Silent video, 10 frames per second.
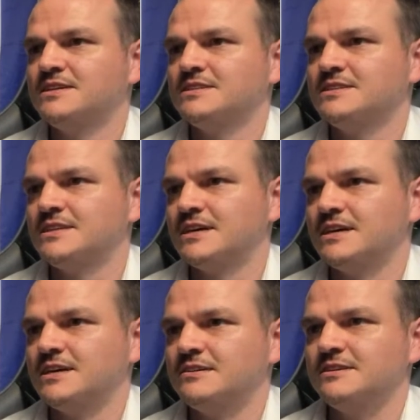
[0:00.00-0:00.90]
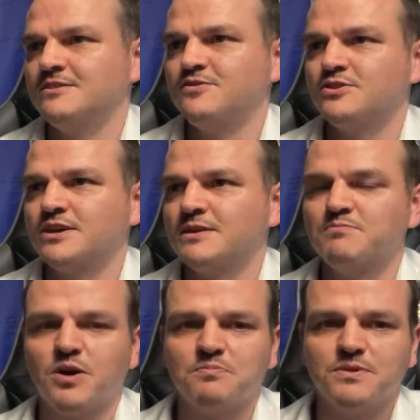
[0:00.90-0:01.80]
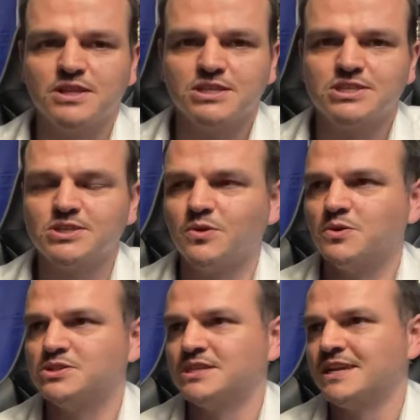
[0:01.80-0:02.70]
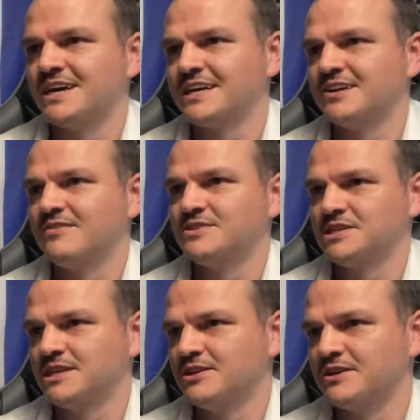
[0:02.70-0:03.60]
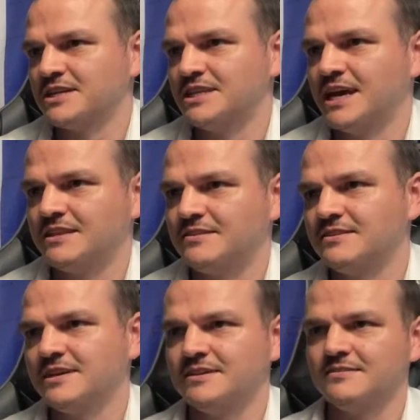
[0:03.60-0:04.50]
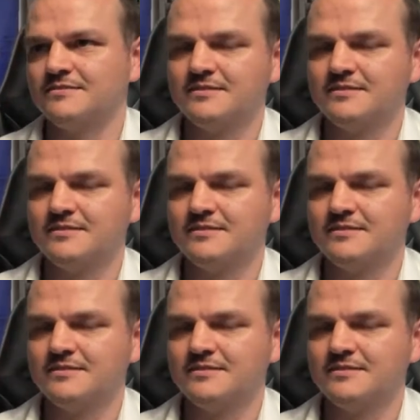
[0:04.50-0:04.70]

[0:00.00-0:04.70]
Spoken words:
So if you can pop me the source, then I can obviously look at that, and then